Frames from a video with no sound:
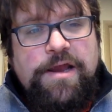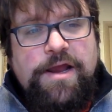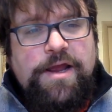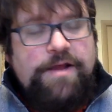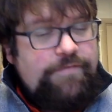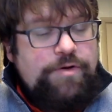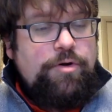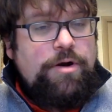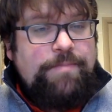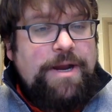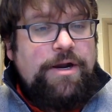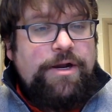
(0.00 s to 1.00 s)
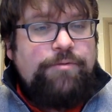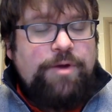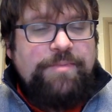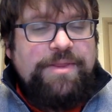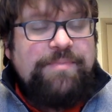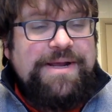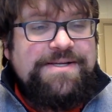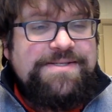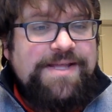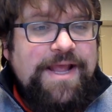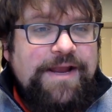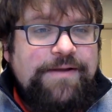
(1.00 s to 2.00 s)
if you are a married woman, the
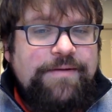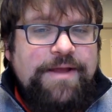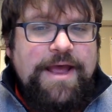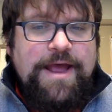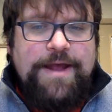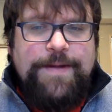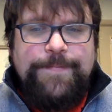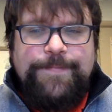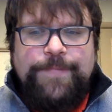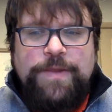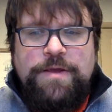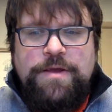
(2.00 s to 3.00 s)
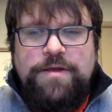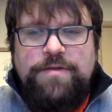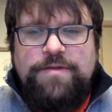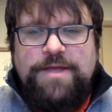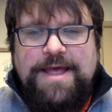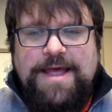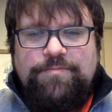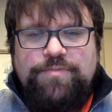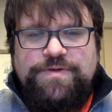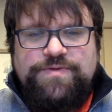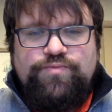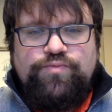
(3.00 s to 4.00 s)
biggest thing that
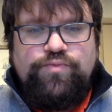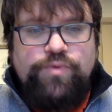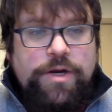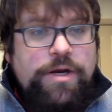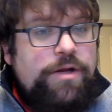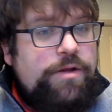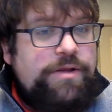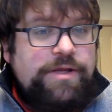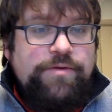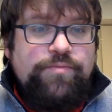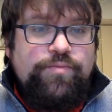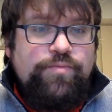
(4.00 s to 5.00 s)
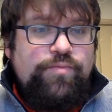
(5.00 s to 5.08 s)
was really,